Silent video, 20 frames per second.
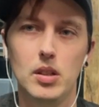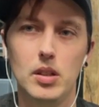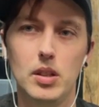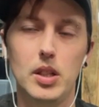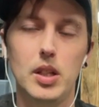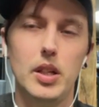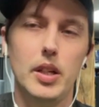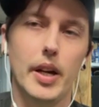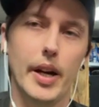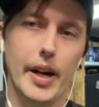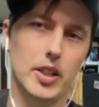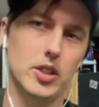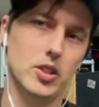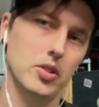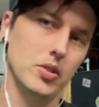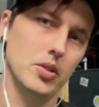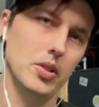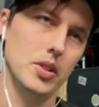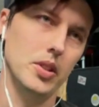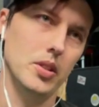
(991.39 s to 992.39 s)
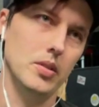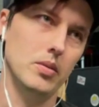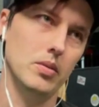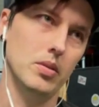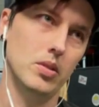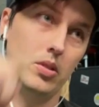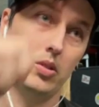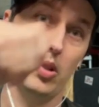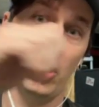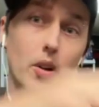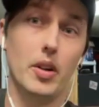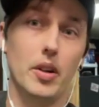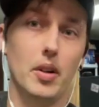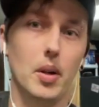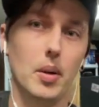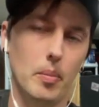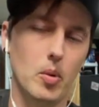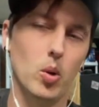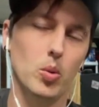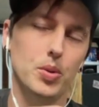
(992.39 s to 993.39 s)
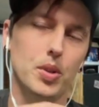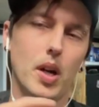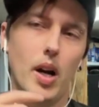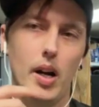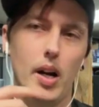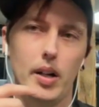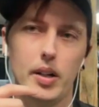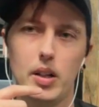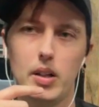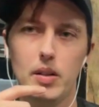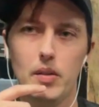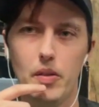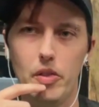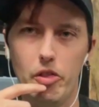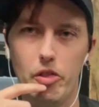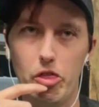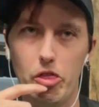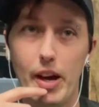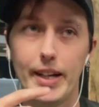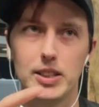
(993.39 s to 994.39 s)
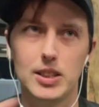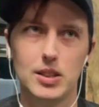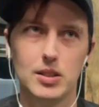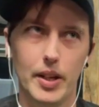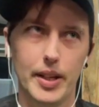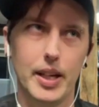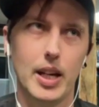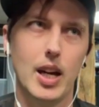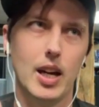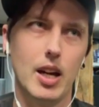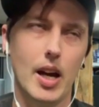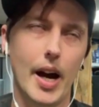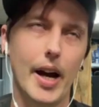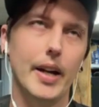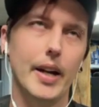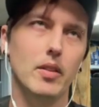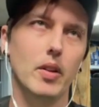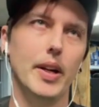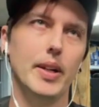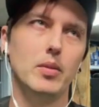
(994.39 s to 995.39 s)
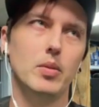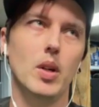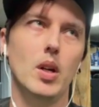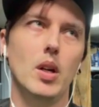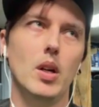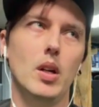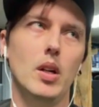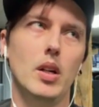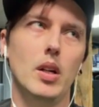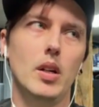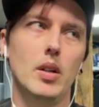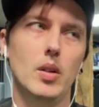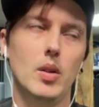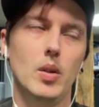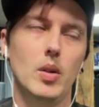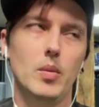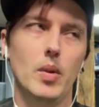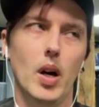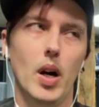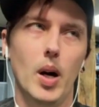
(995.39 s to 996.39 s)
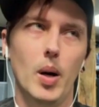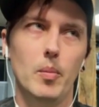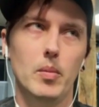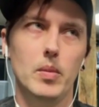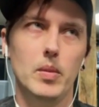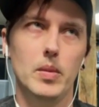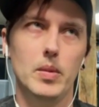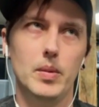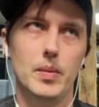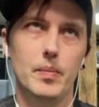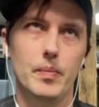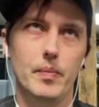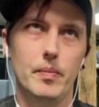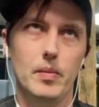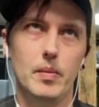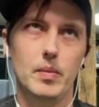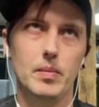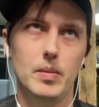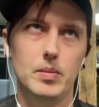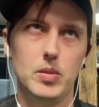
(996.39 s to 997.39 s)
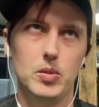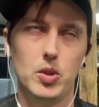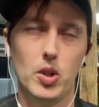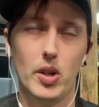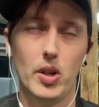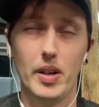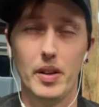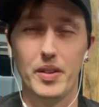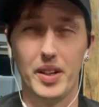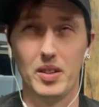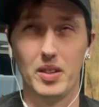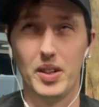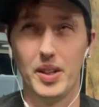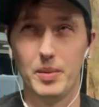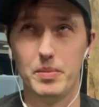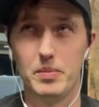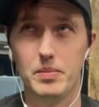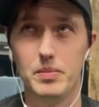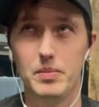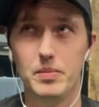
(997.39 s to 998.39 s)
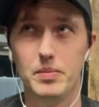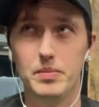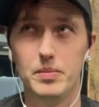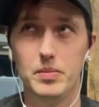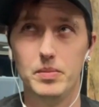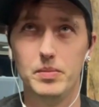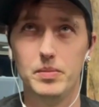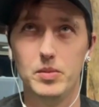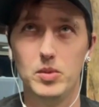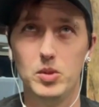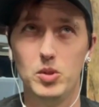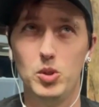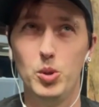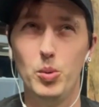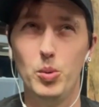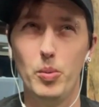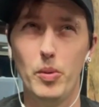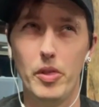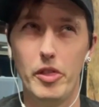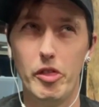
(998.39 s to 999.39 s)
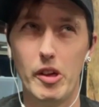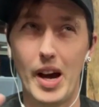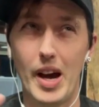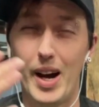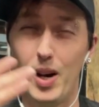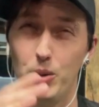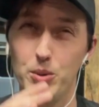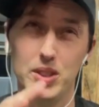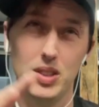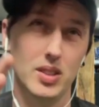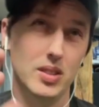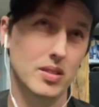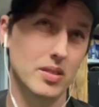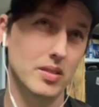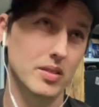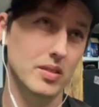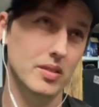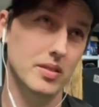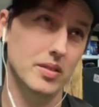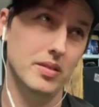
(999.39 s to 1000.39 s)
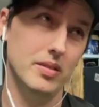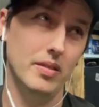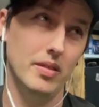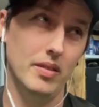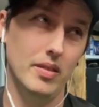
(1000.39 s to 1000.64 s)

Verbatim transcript: He actually started up Cold Cock. That's like kind like um, I'm trying to think like 2000